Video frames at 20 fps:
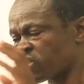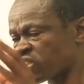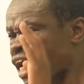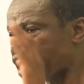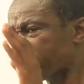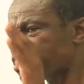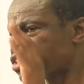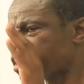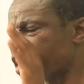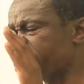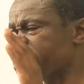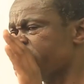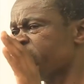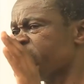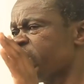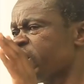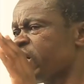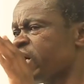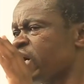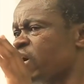
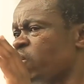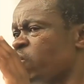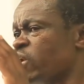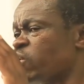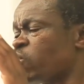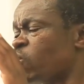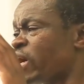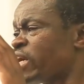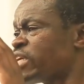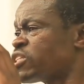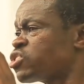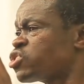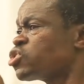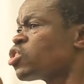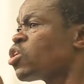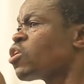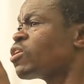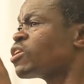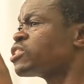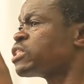Tanzania, when one
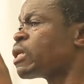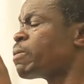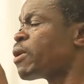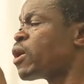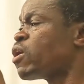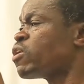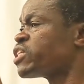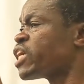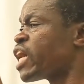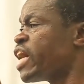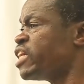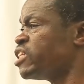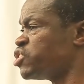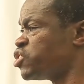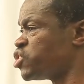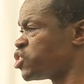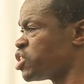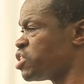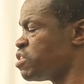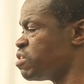talks about
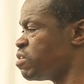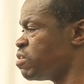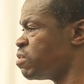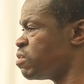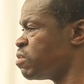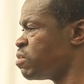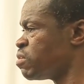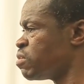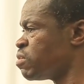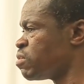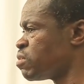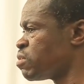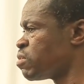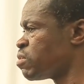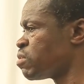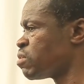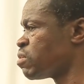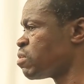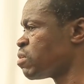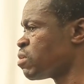hygiene,
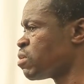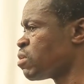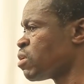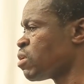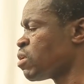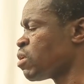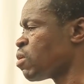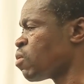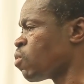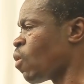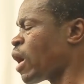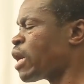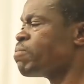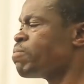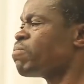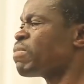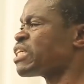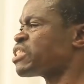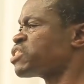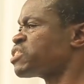one
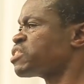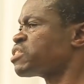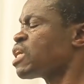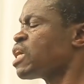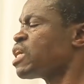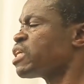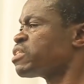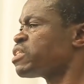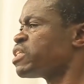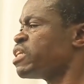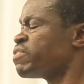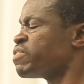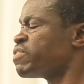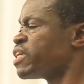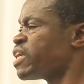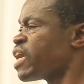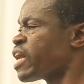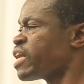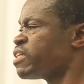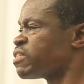must start in the
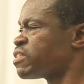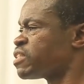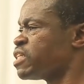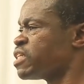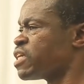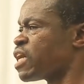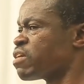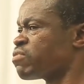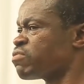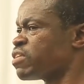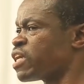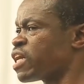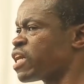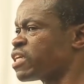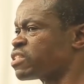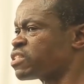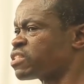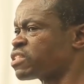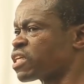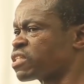
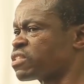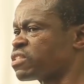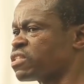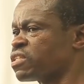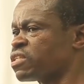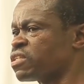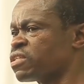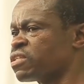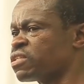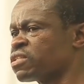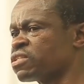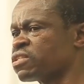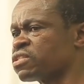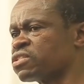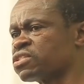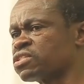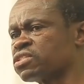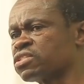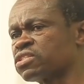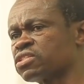
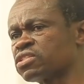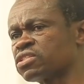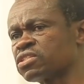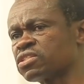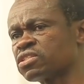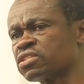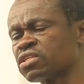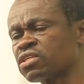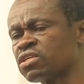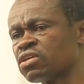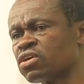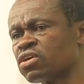1960s.